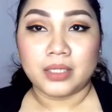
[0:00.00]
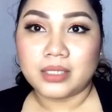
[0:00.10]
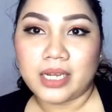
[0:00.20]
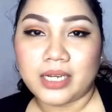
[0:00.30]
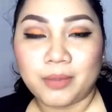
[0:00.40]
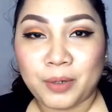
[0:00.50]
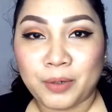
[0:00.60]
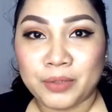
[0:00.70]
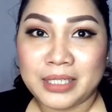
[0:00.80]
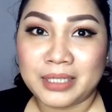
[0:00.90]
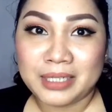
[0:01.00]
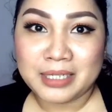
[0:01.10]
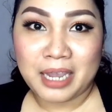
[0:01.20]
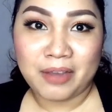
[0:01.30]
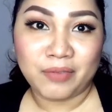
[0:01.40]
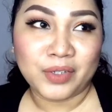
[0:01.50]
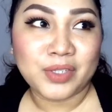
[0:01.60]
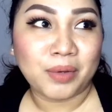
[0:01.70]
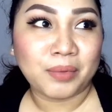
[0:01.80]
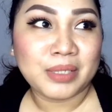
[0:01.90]
Nag-sign up ako recently sa Avon.
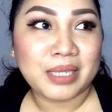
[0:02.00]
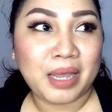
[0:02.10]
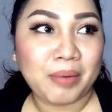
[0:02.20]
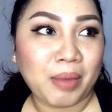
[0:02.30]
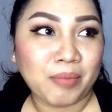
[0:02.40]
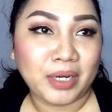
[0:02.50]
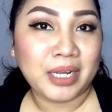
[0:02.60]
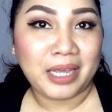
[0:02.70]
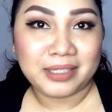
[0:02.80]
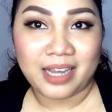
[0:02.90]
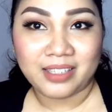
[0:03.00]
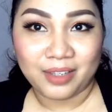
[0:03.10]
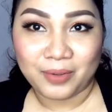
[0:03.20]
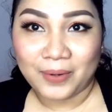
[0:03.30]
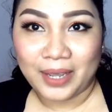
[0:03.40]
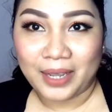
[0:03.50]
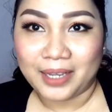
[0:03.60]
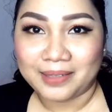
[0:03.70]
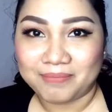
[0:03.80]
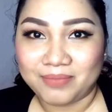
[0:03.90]
So, I'm really excited to like,
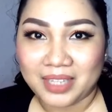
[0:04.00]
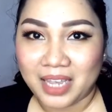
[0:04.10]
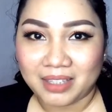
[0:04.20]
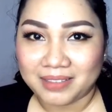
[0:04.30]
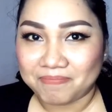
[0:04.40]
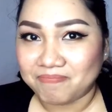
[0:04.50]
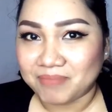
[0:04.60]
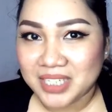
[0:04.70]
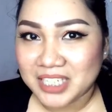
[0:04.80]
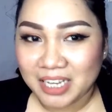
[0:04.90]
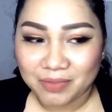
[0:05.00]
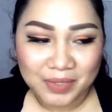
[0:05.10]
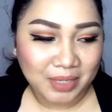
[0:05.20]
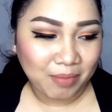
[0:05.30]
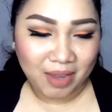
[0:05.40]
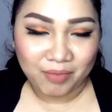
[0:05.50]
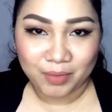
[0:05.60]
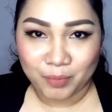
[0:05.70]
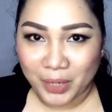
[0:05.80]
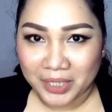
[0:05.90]
get myself some
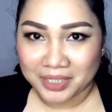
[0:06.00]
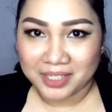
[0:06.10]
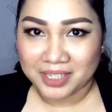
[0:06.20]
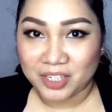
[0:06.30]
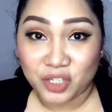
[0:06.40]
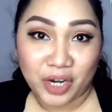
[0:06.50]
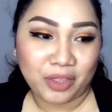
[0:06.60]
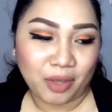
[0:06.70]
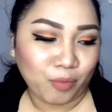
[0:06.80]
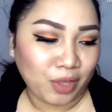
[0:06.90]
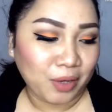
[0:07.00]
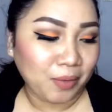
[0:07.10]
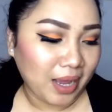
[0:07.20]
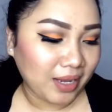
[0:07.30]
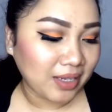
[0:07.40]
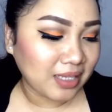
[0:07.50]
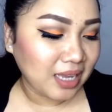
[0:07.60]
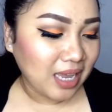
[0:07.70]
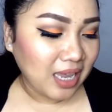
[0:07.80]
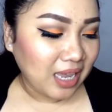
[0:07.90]
Avon products and share them with you guys.
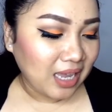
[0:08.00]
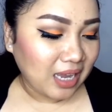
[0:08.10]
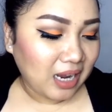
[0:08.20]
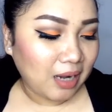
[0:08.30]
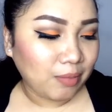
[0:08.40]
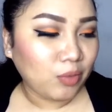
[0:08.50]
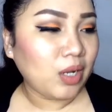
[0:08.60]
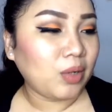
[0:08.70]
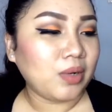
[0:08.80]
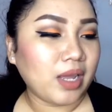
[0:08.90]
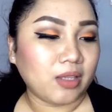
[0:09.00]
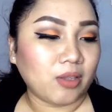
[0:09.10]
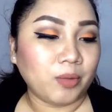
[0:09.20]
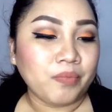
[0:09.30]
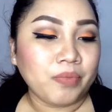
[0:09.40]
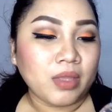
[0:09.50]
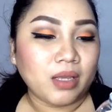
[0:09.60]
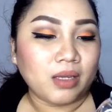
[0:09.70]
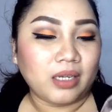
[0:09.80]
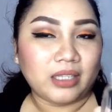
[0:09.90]
Unang-una ito,
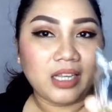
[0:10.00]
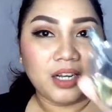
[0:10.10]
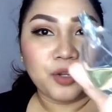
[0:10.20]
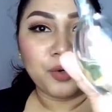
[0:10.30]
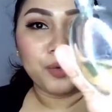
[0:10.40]
tingnan